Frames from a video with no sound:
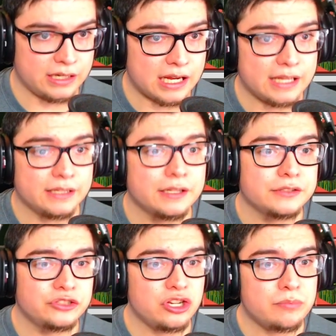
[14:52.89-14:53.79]
not
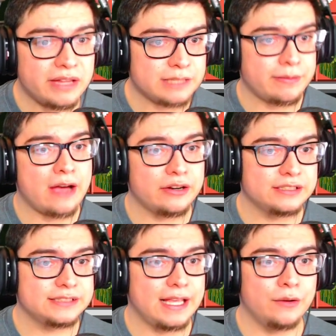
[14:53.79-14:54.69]
2 blaze
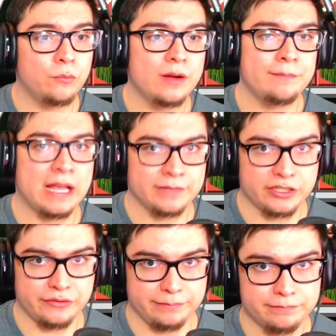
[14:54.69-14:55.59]
powders and 1
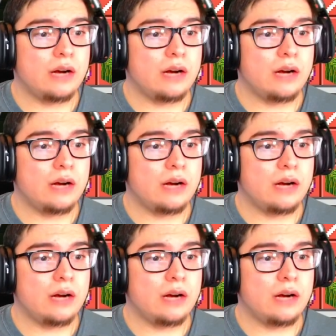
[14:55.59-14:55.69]
magma cream.